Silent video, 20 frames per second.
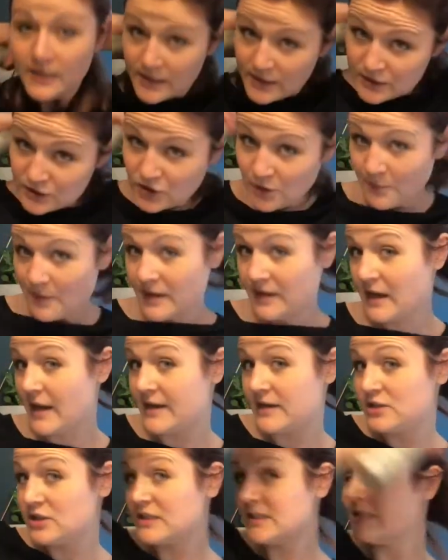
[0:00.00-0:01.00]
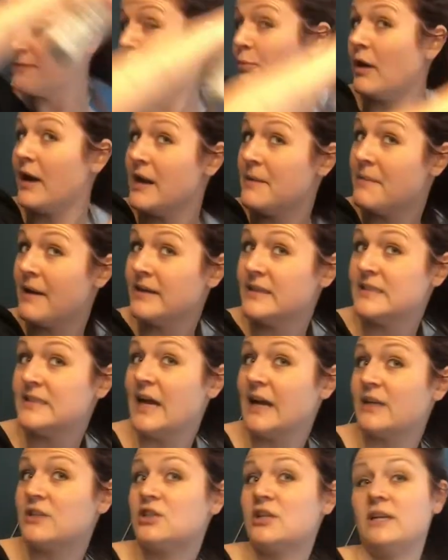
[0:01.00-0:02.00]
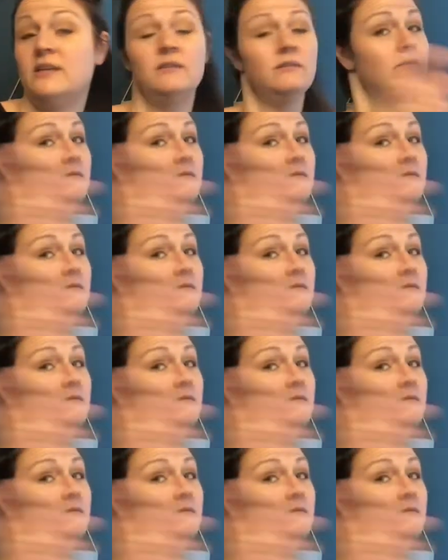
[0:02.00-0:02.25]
So I'm going to kind of just spray my section.